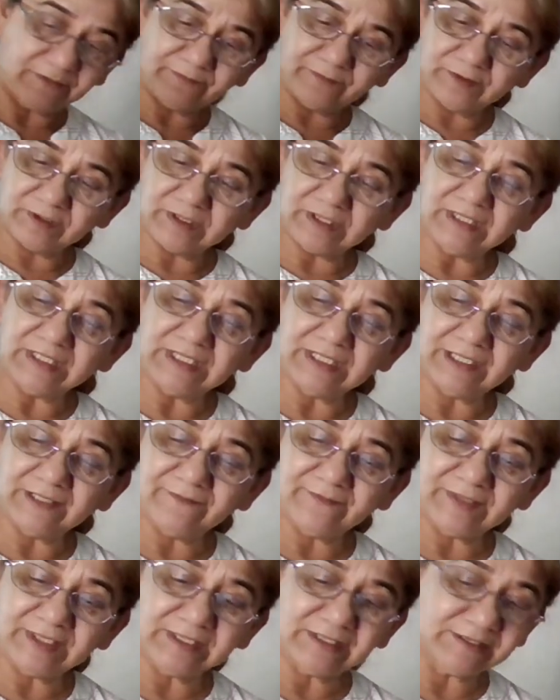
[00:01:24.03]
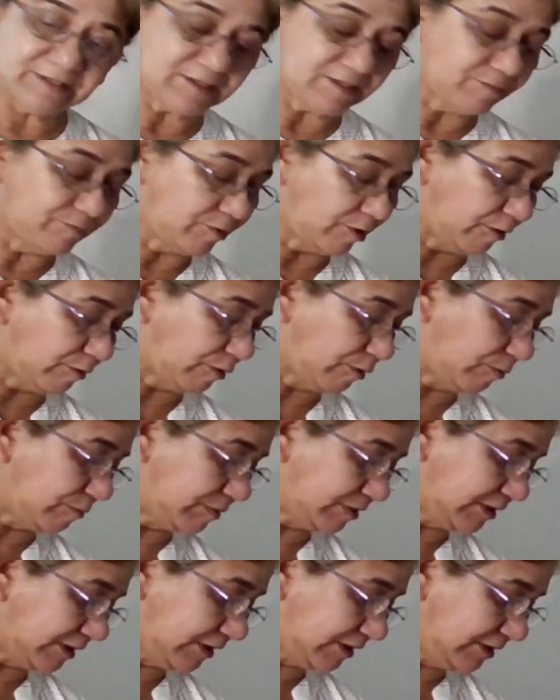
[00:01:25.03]
For the Loveys, I'll
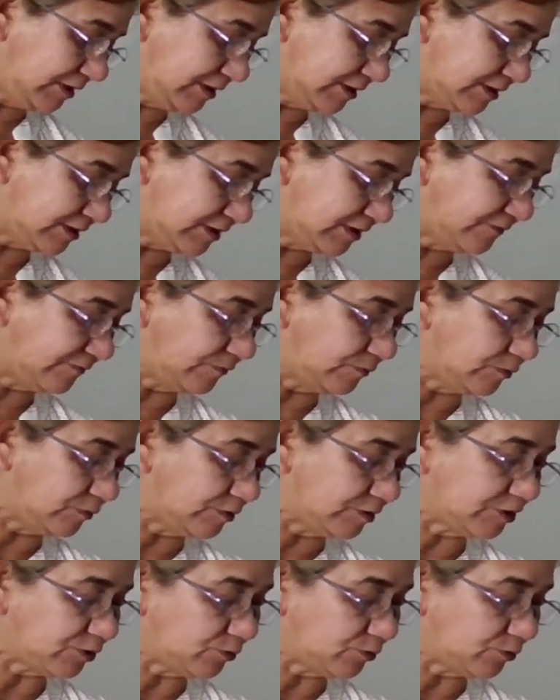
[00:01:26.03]
probably list it for